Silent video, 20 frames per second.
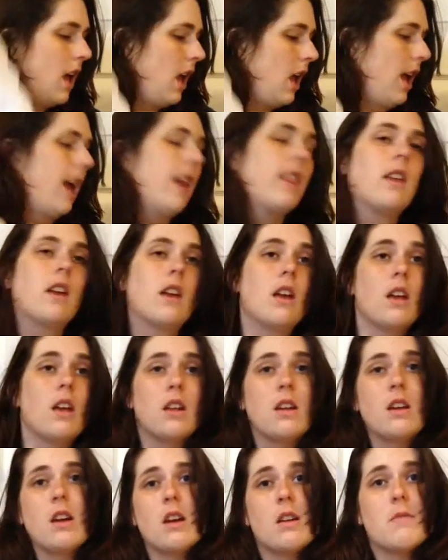And
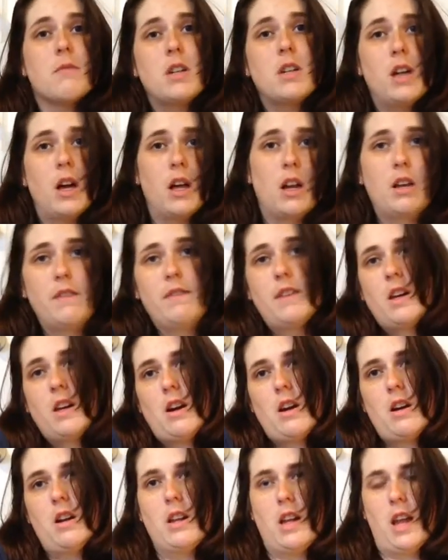then Madonna of the
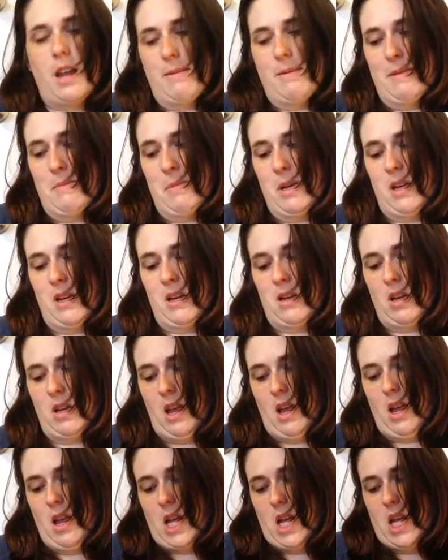Garden came in the mail,
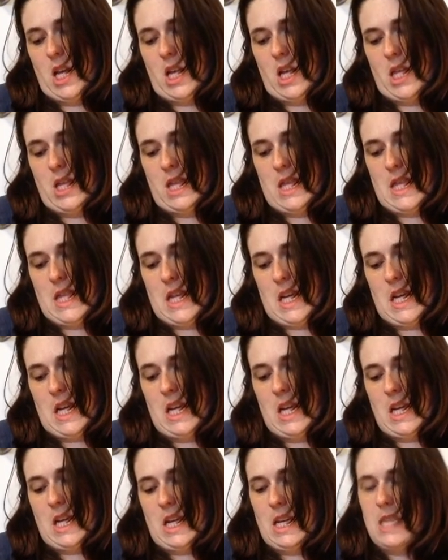and
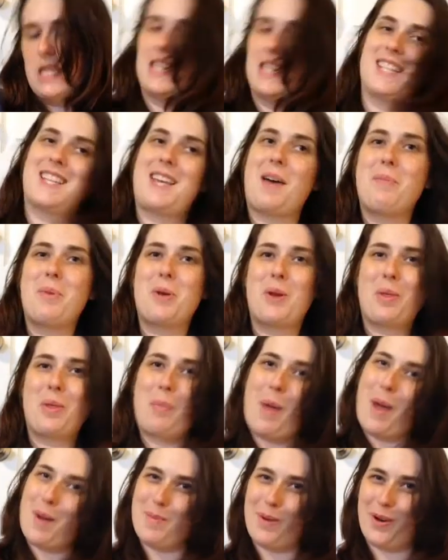this got put on the
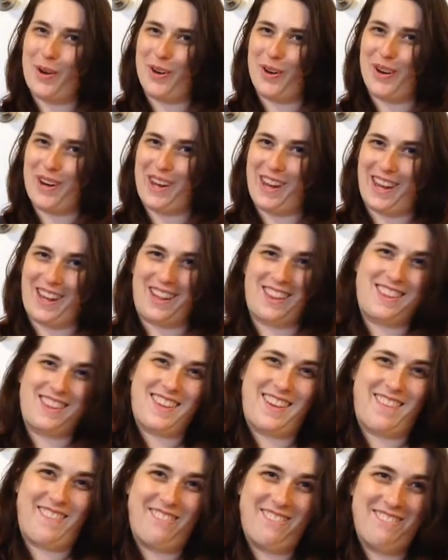back burner again,
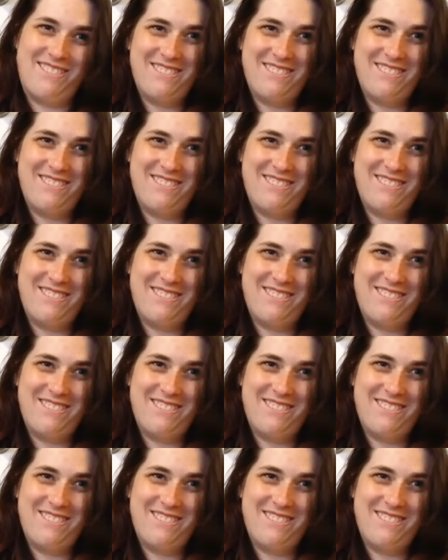so.